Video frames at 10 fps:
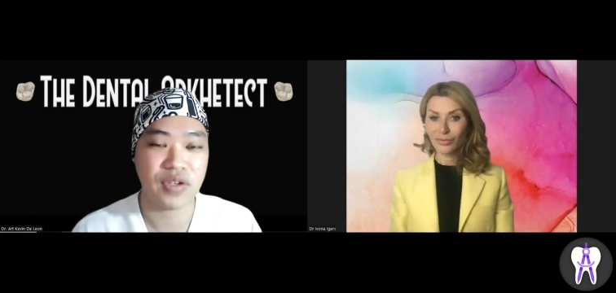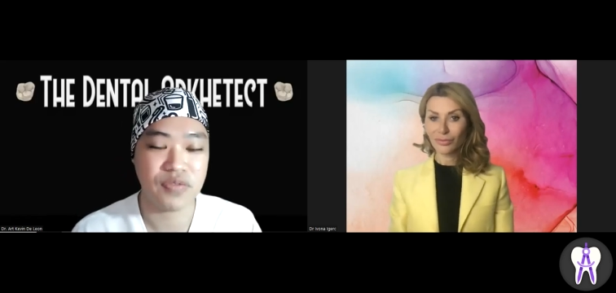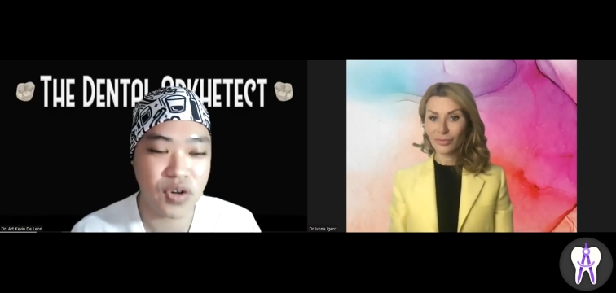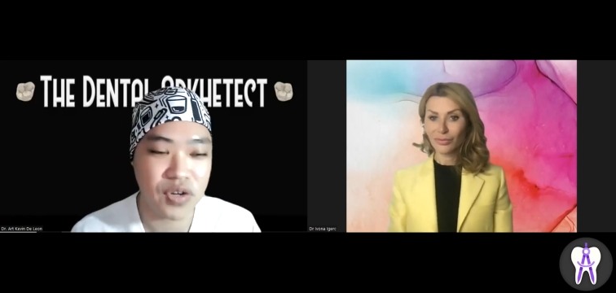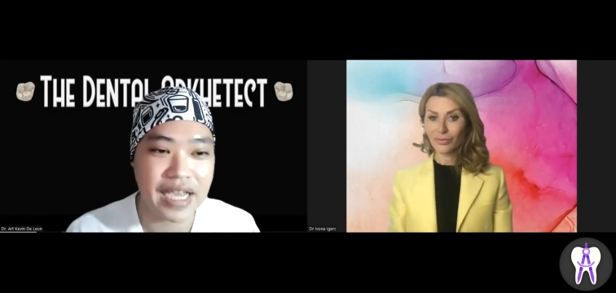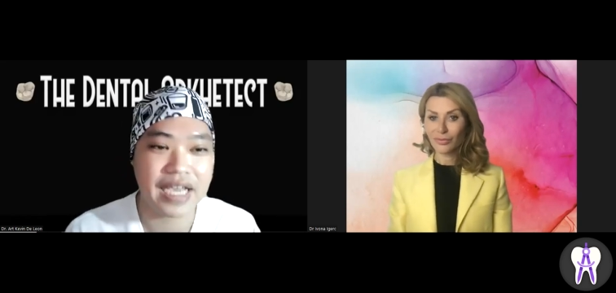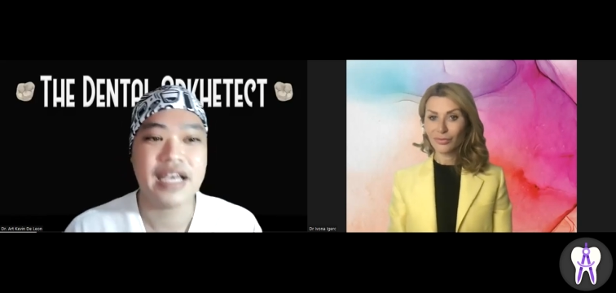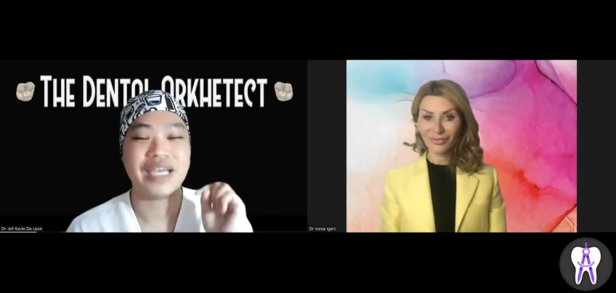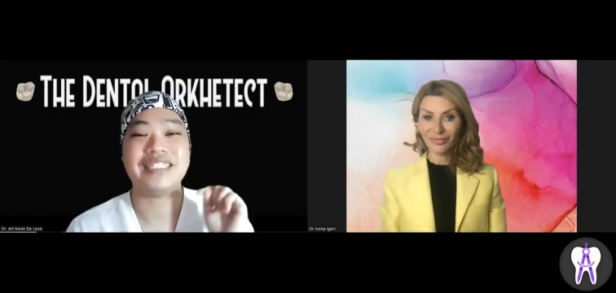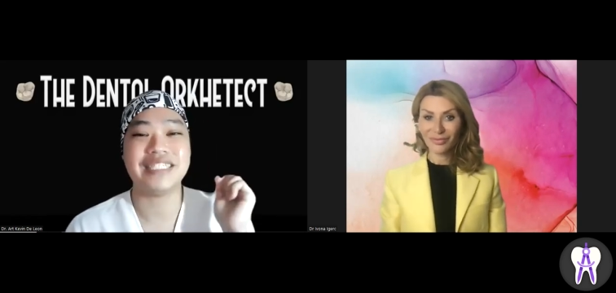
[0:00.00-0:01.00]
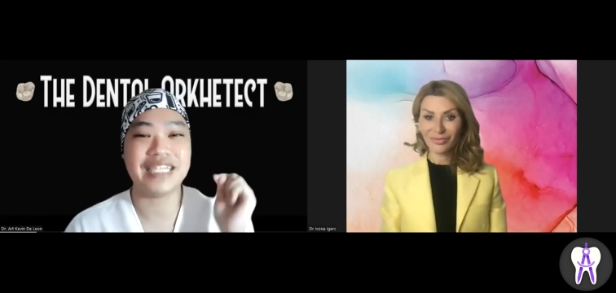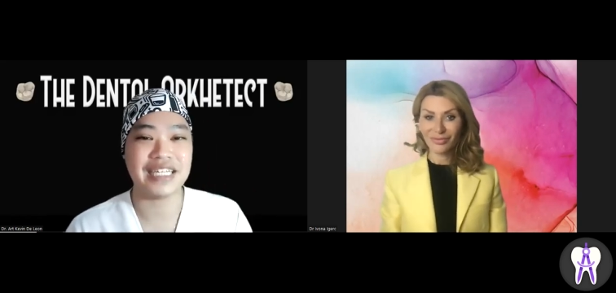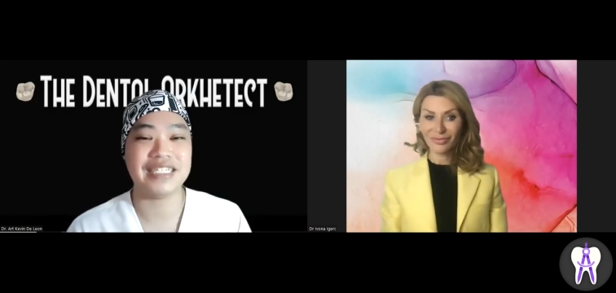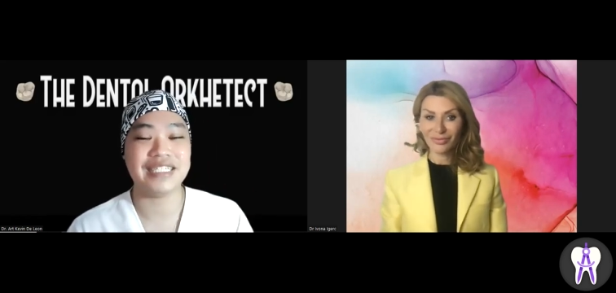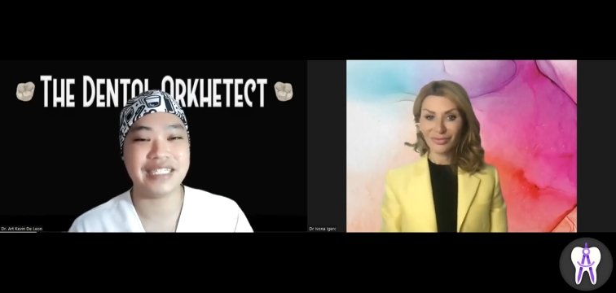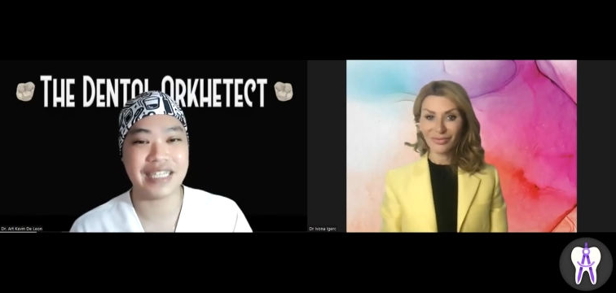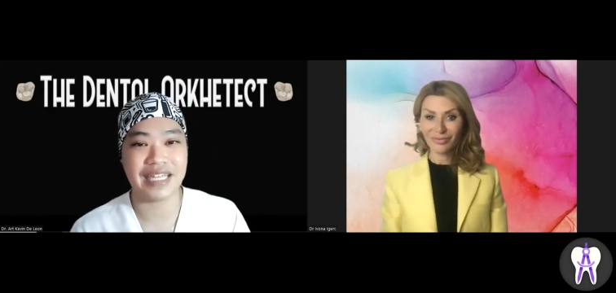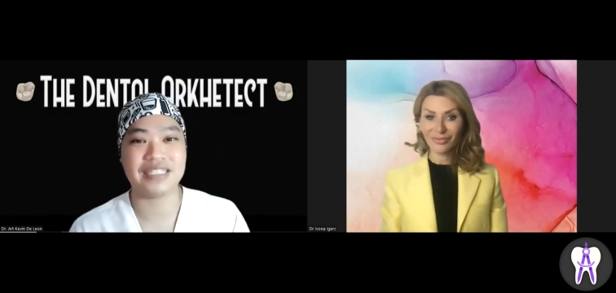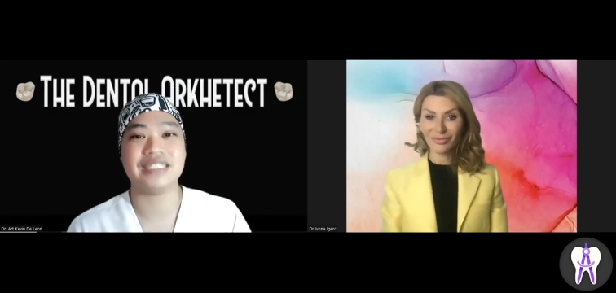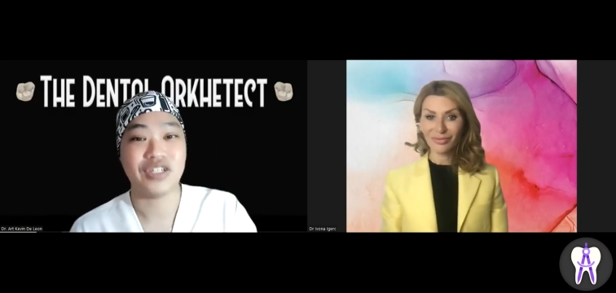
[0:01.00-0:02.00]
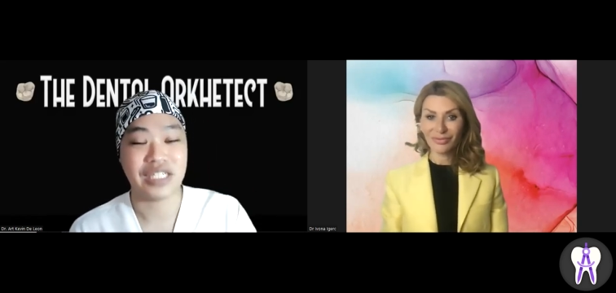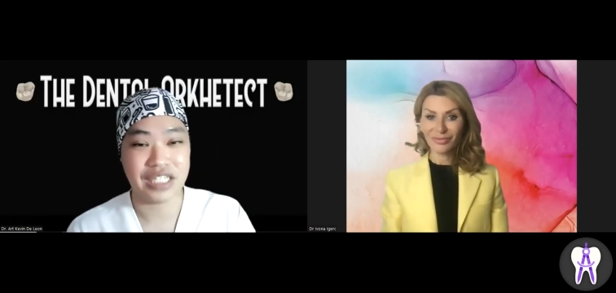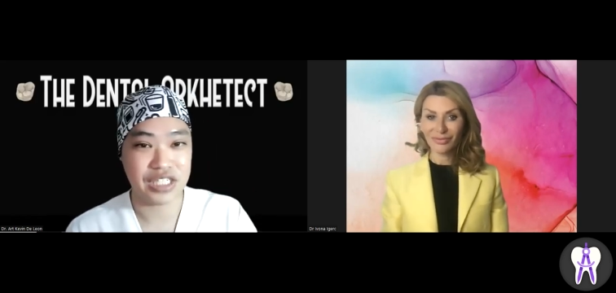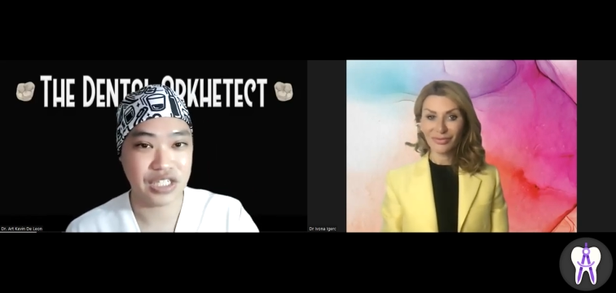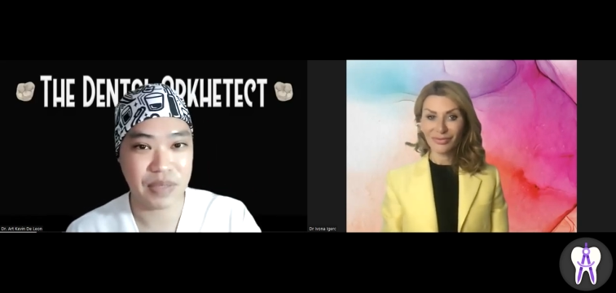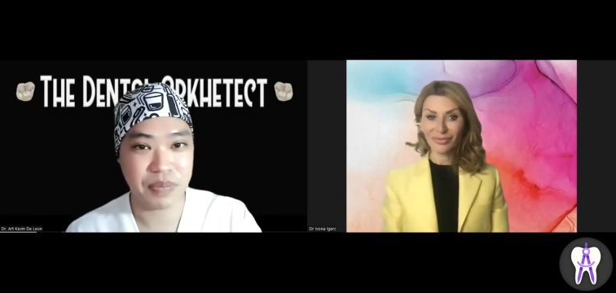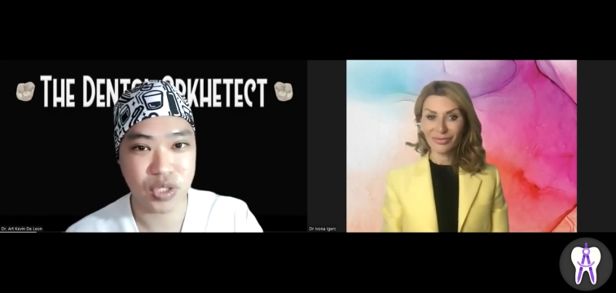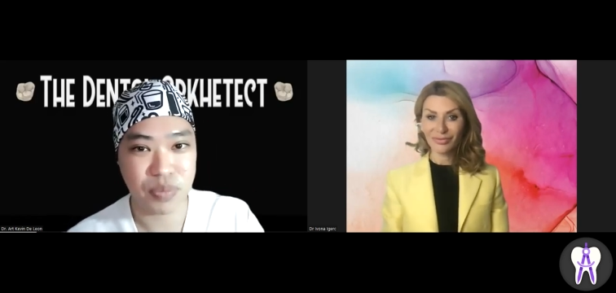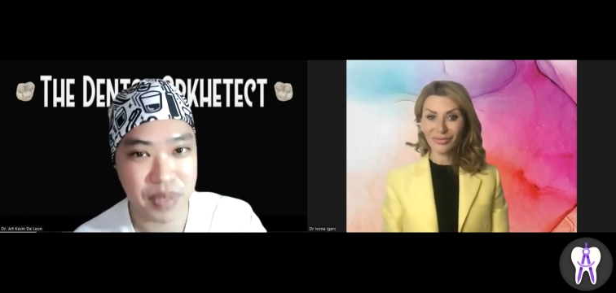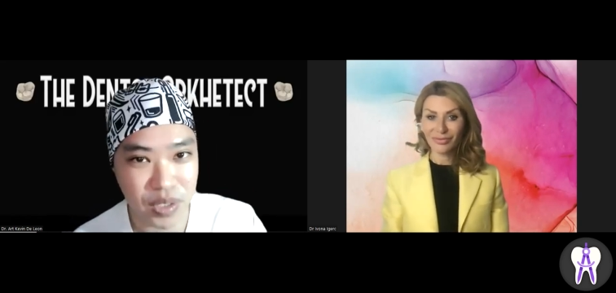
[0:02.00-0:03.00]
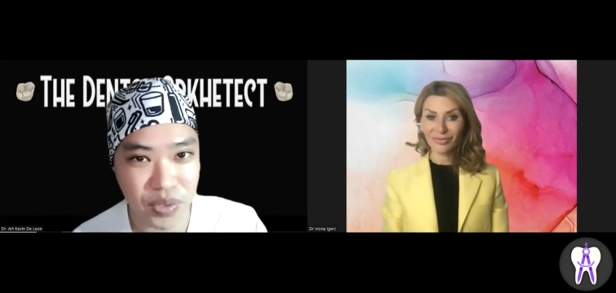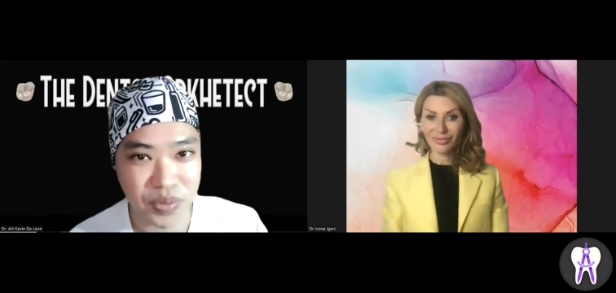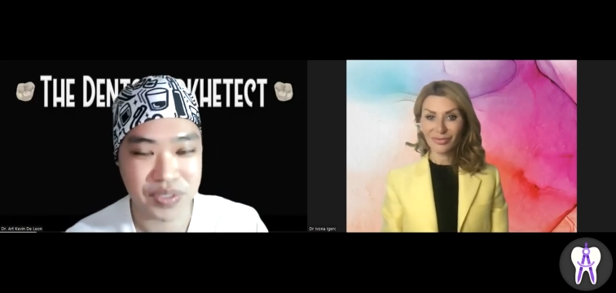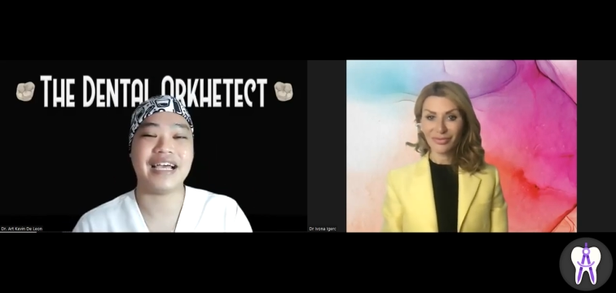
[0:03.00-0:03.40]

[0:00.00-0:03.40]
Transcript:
Speaker 1: Ivona, you can see the details on the description below.